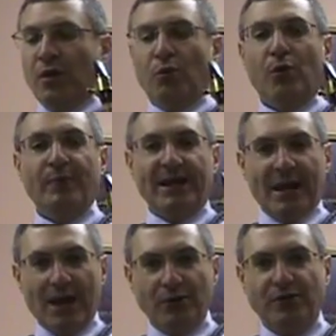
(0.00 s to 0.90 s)
when we
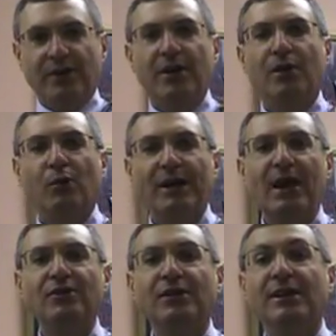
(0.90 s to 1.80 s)
count it, we're
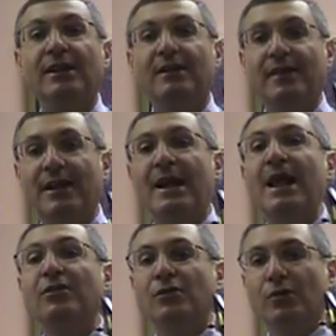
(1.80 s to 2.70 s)
counting it that an
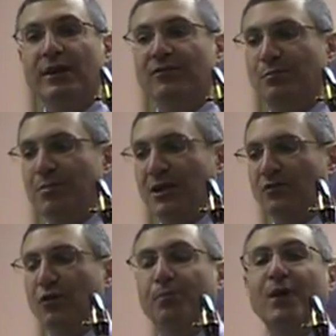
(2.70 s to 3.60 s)
eighth note gets a beat.
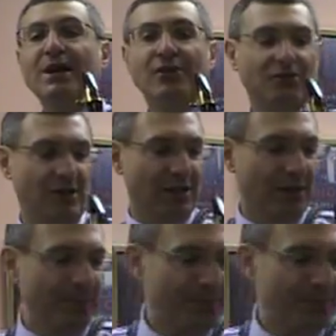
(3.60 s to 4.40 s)
So practicing it,